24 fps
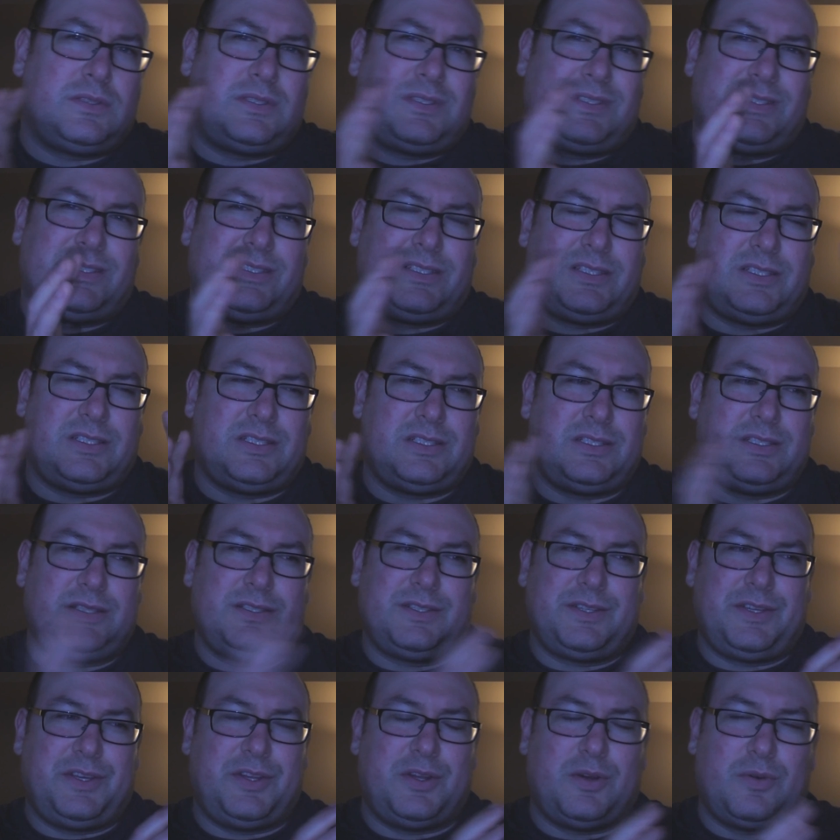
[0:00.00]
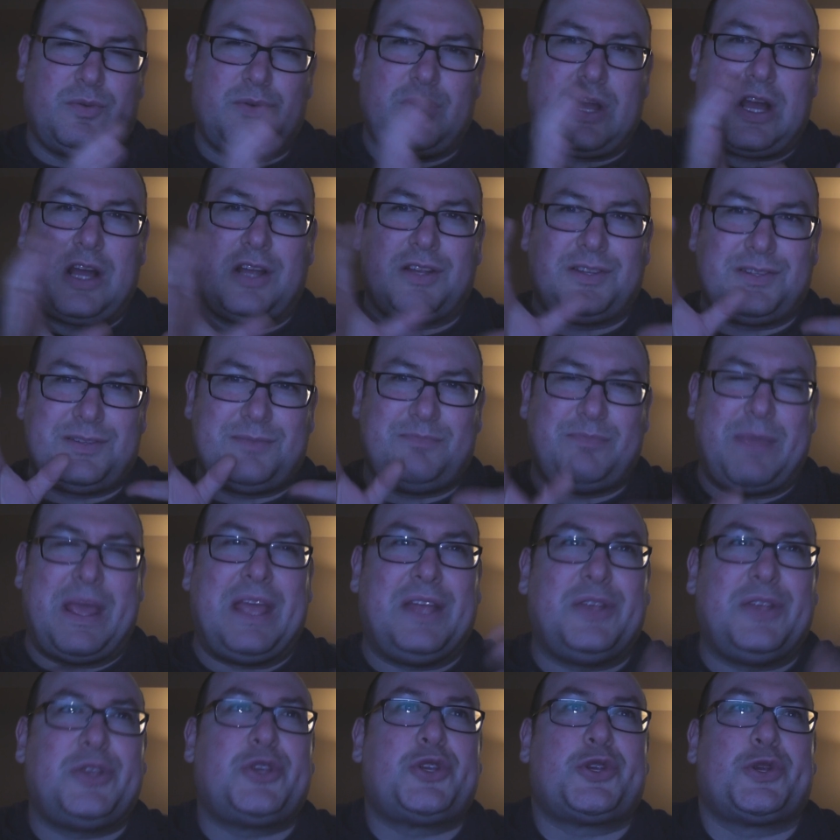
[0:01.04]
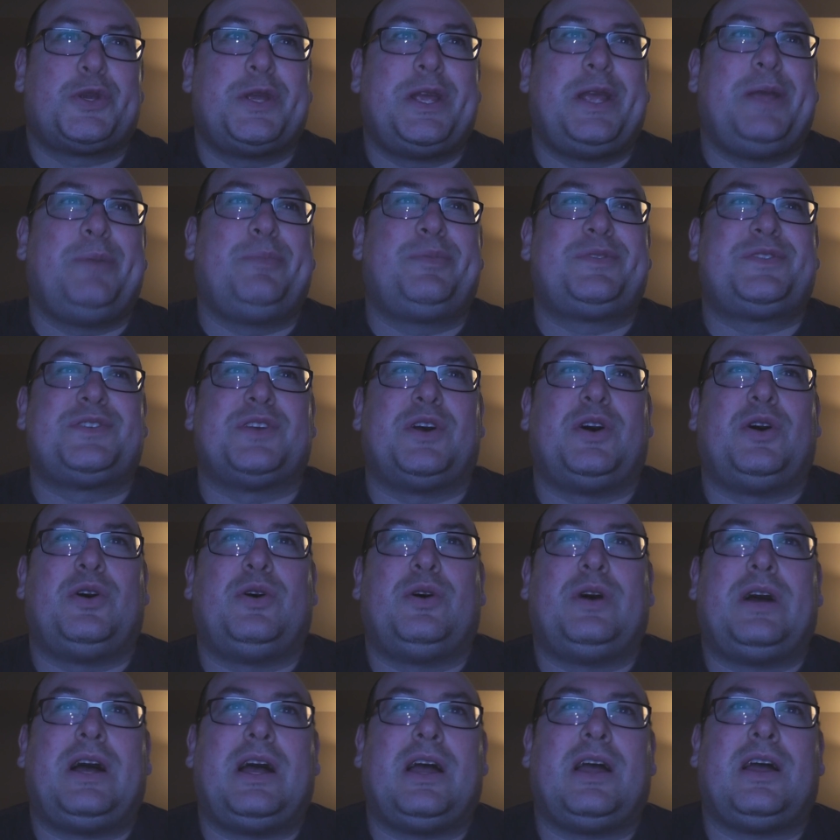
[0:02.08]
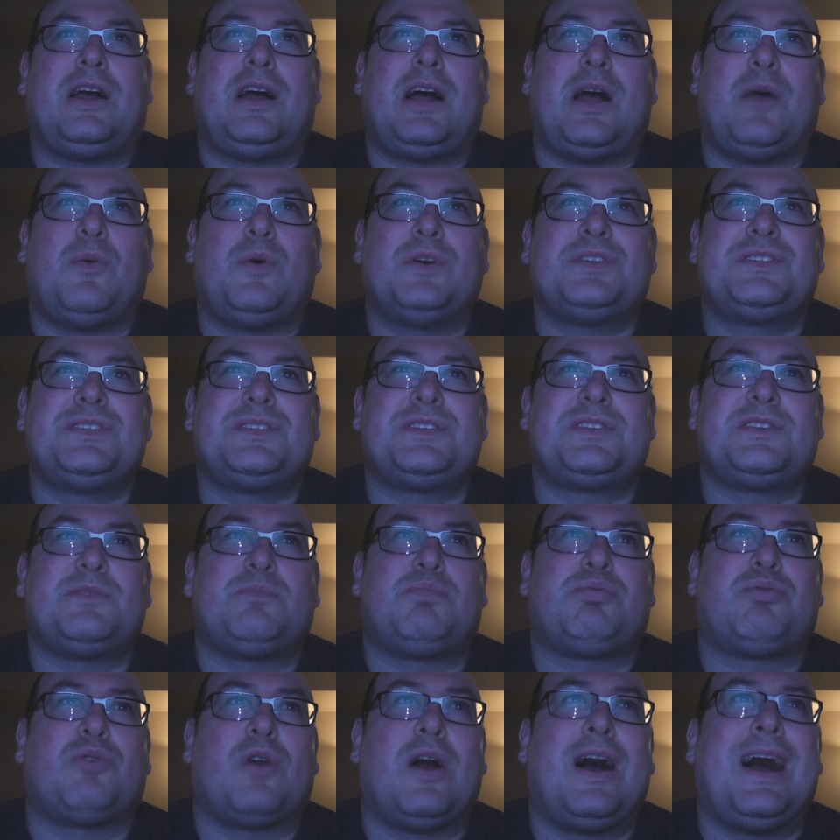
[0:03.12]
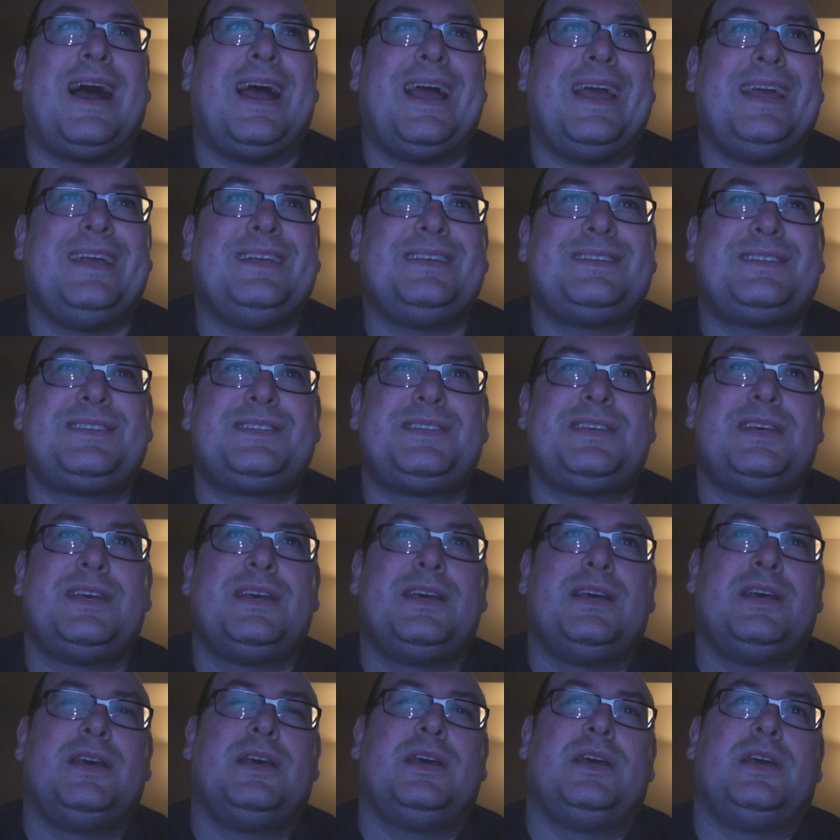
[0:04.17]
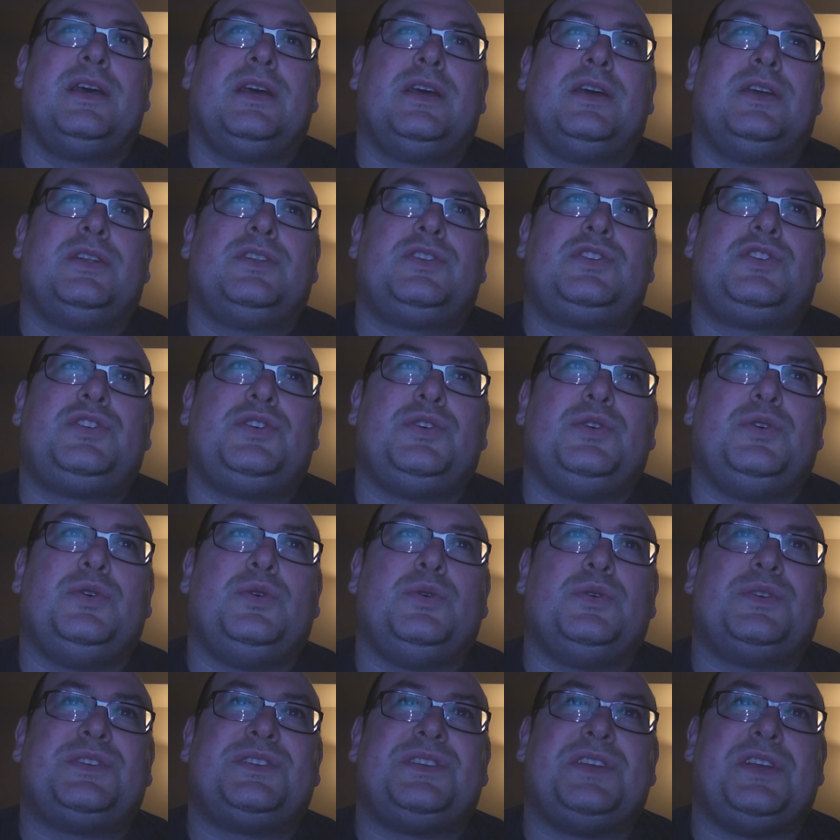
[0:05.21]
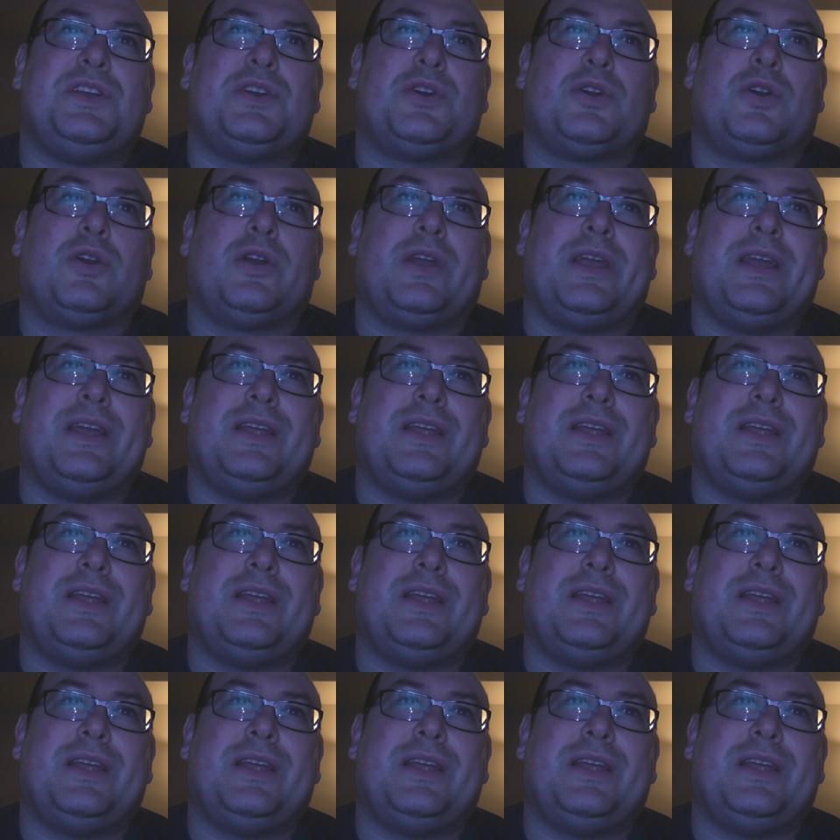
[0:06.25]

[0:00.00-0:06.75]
uh, you know, not mainstream. So I, I wasn't surprised to see her